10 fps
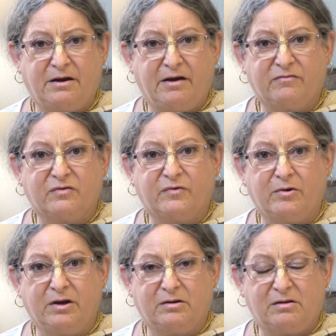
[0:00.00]
I have
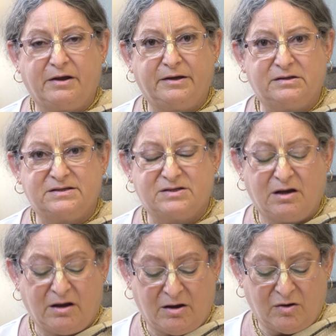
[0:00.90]
devotee clients
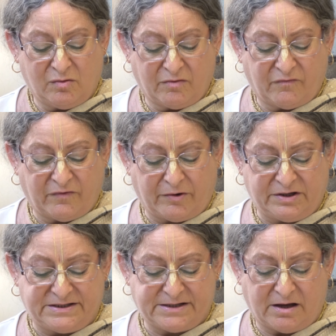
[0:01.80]
who are
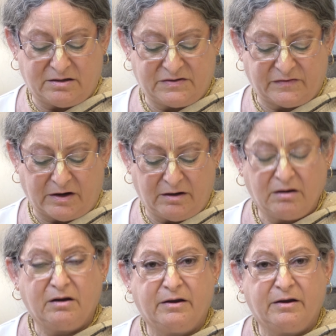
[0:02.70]
very satisfied.